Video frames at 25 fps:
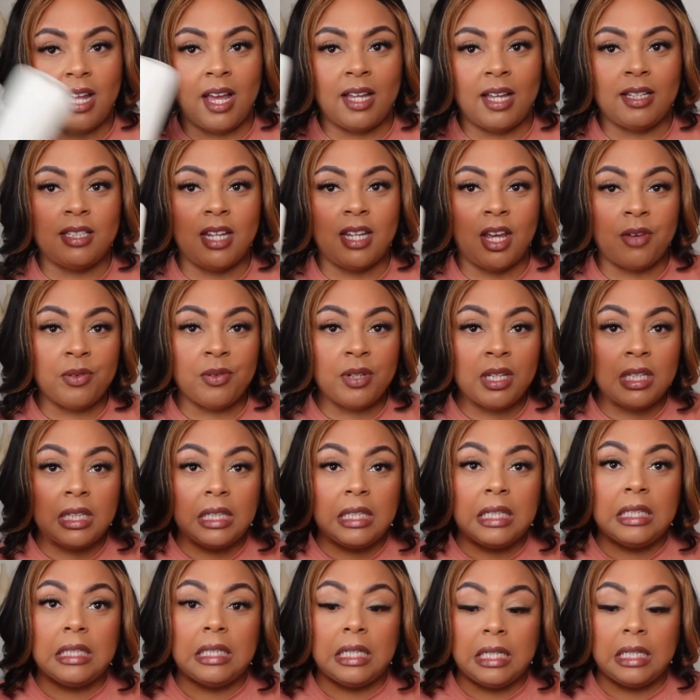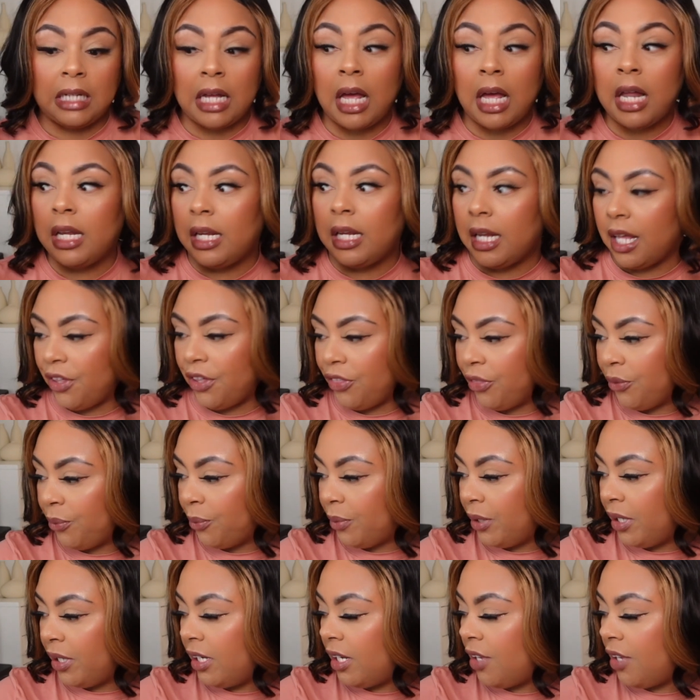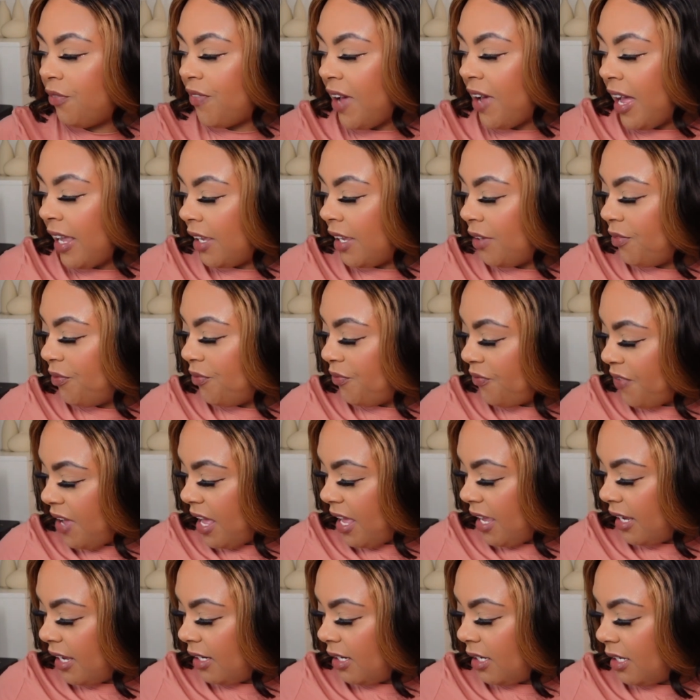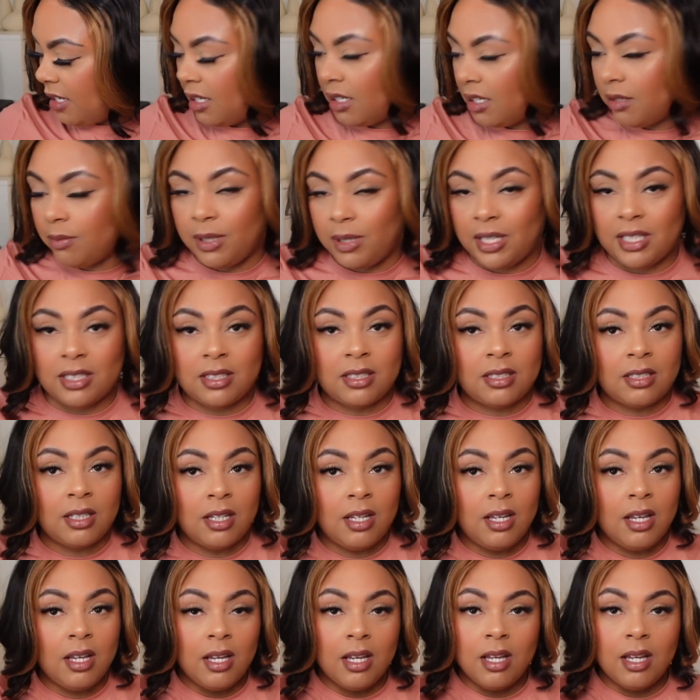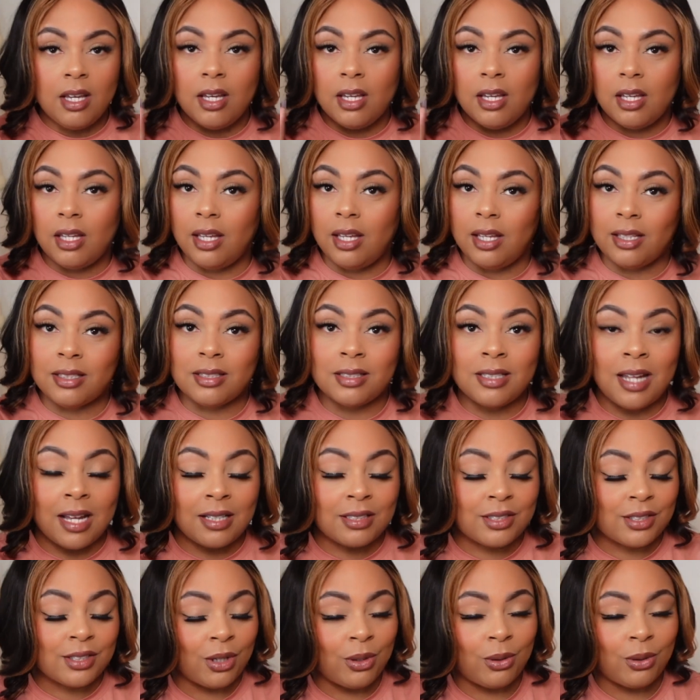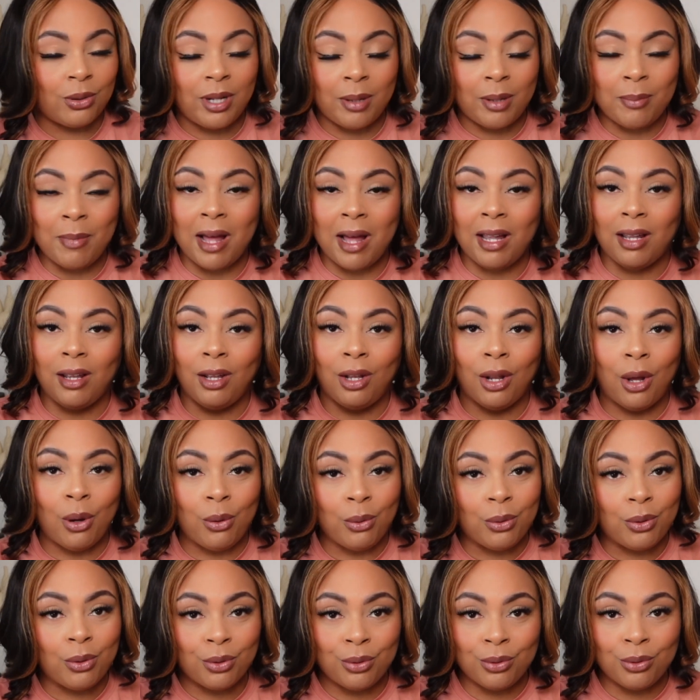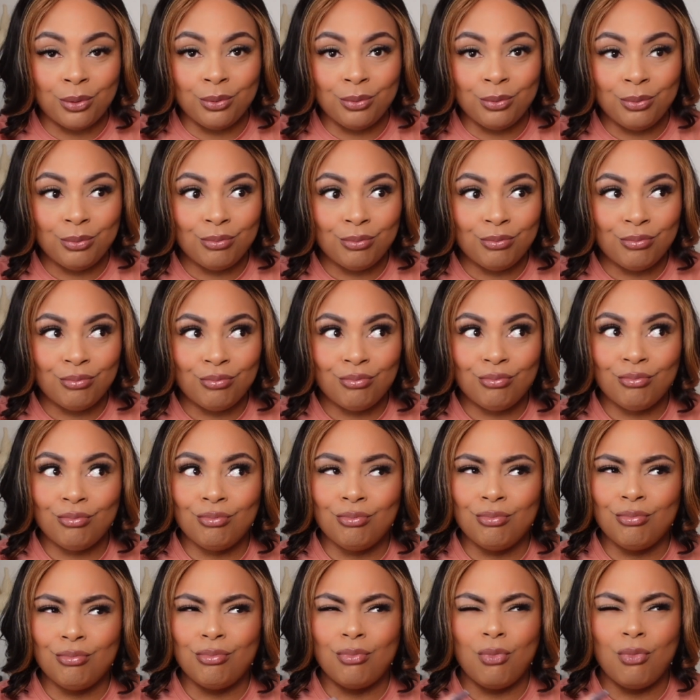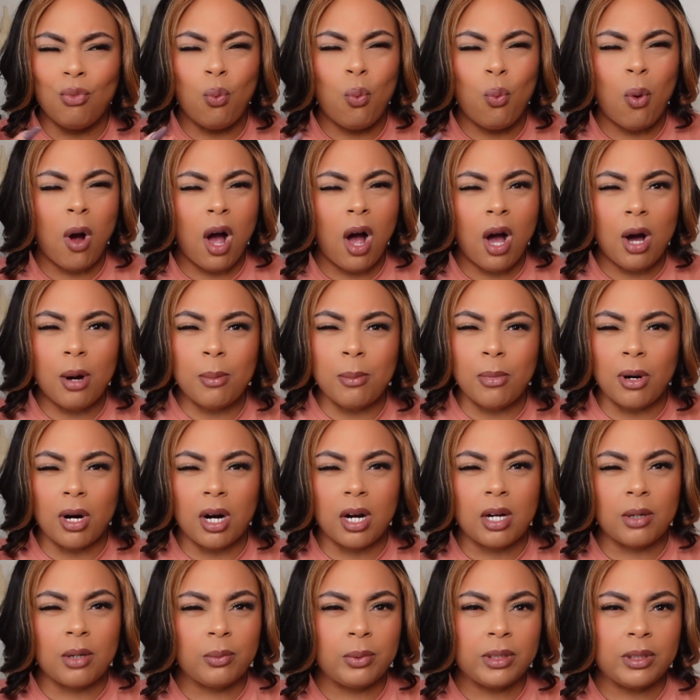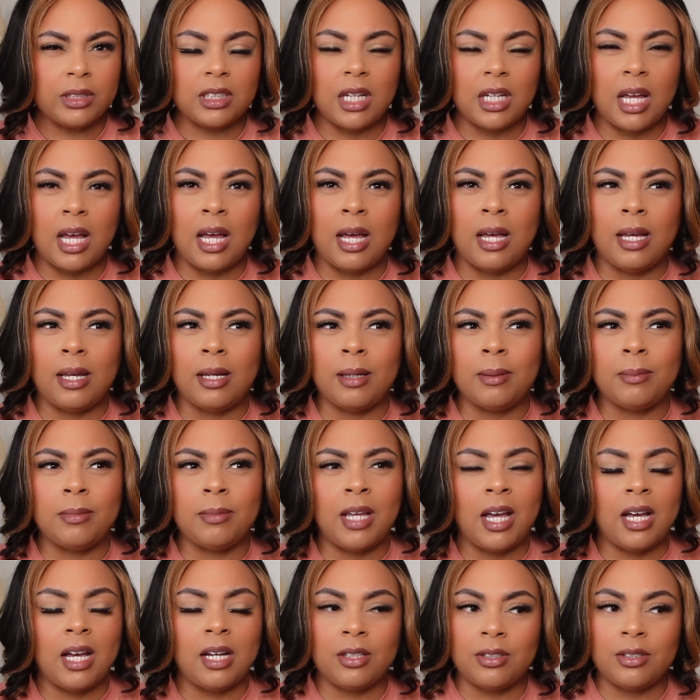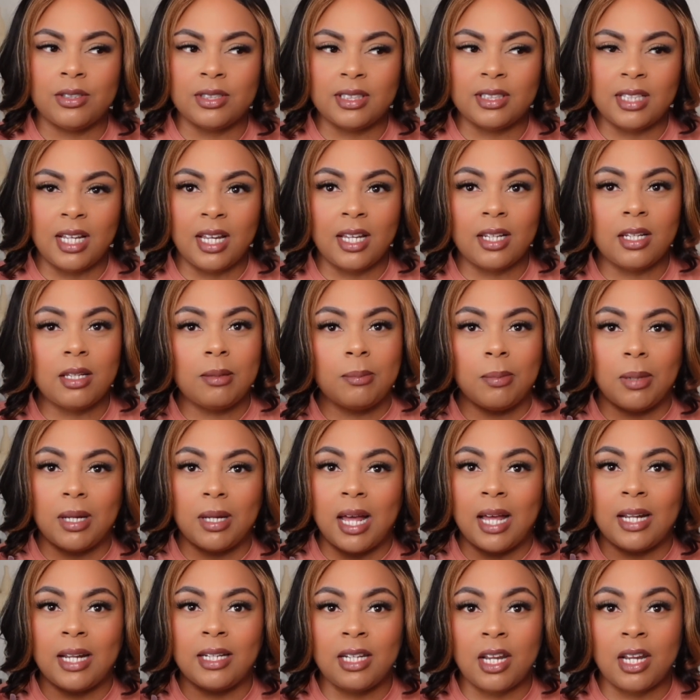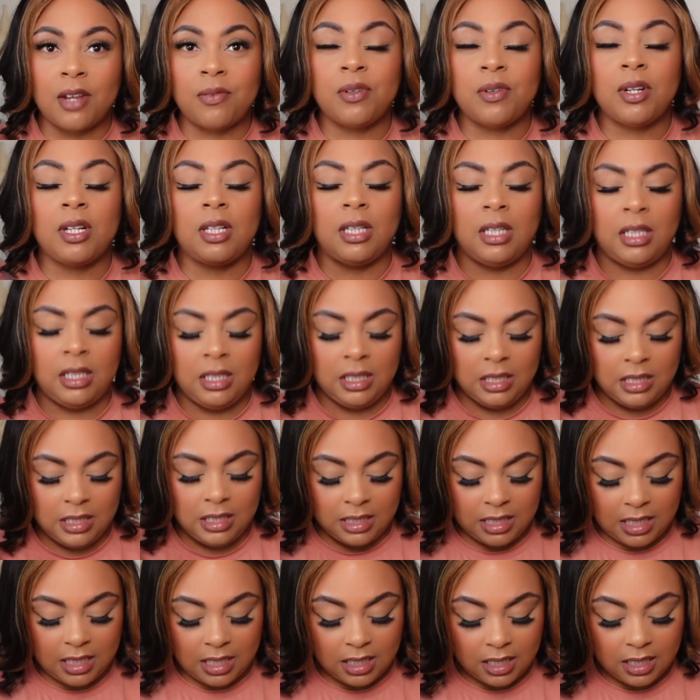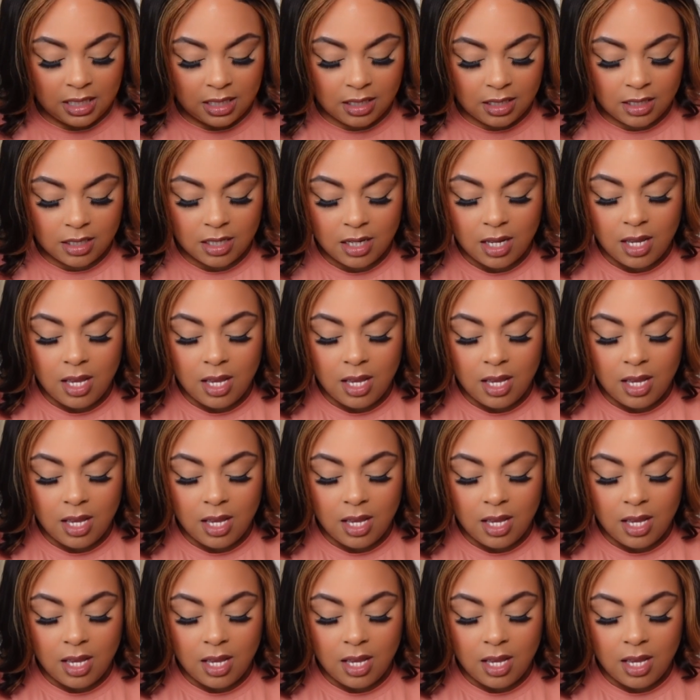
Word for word: I definitely need another one if I can find it because it's not sold at my local Walmart, which I'm not understanding, but I definitely need it.